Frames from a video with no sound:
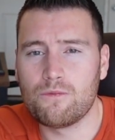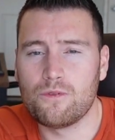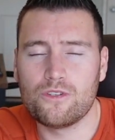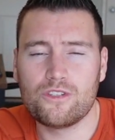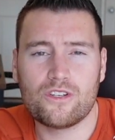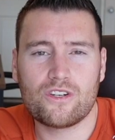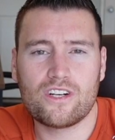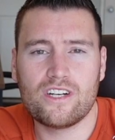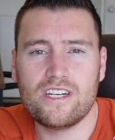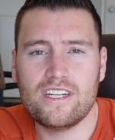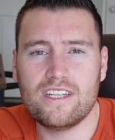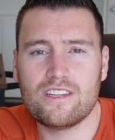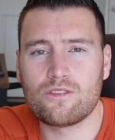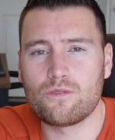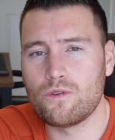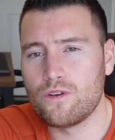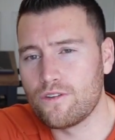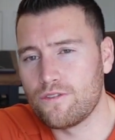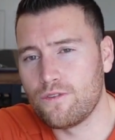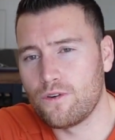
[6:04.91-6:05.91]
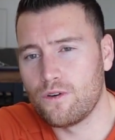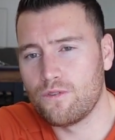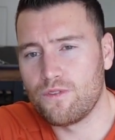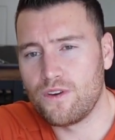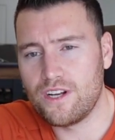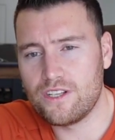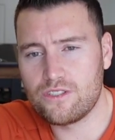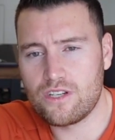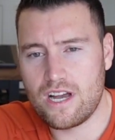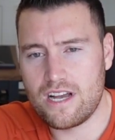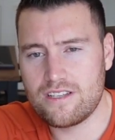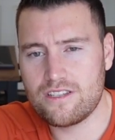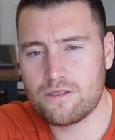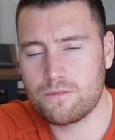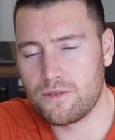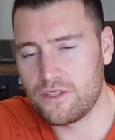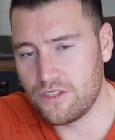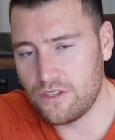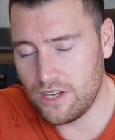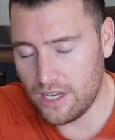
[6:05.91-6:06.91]
Well, you're going to need three or four franchises,
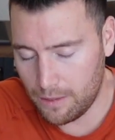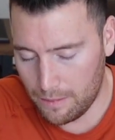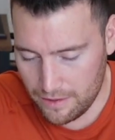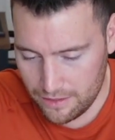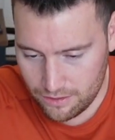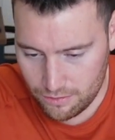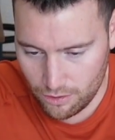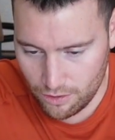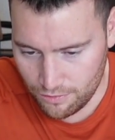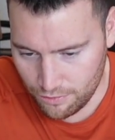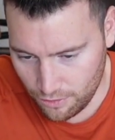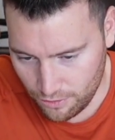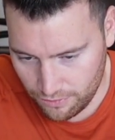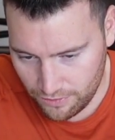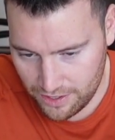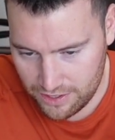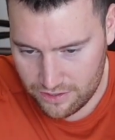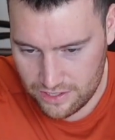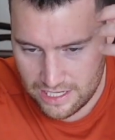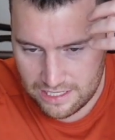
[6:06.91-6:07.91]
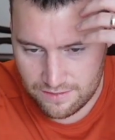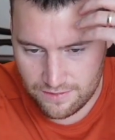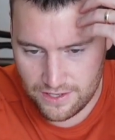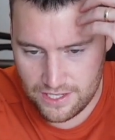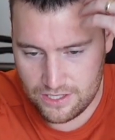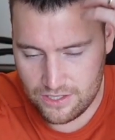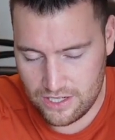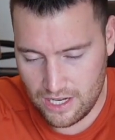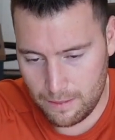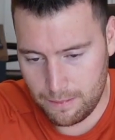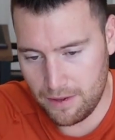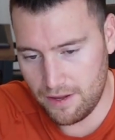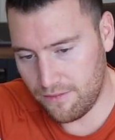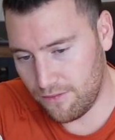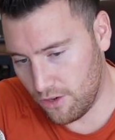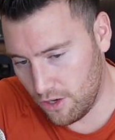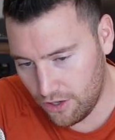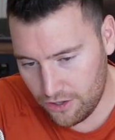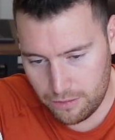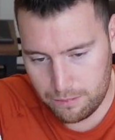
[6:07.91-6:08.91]
but then you got to pay three or four franchise fees. You got to pay
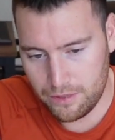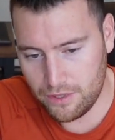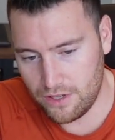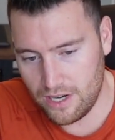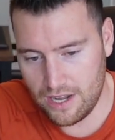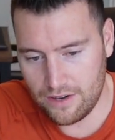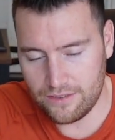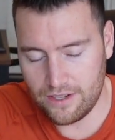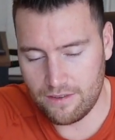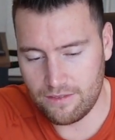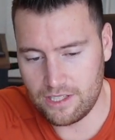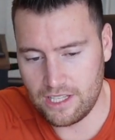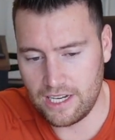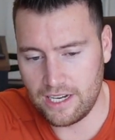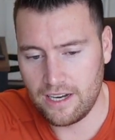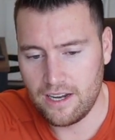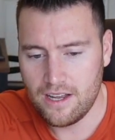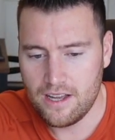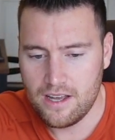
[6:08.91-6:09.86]
for all the build out and everything.